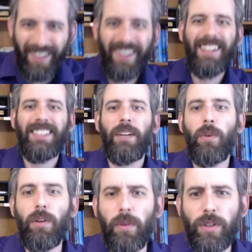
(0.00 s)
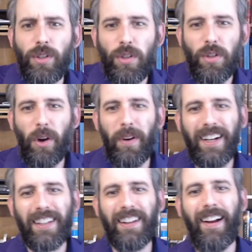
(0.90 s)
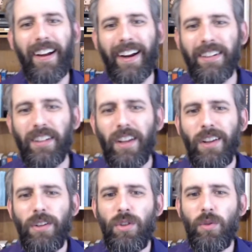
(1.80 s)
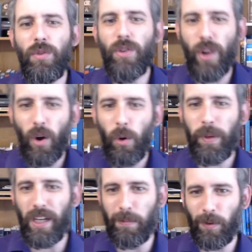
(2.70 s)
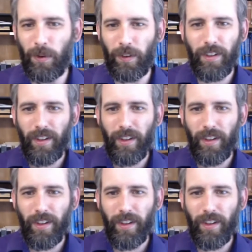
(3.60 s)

It's like we're so inclined to know people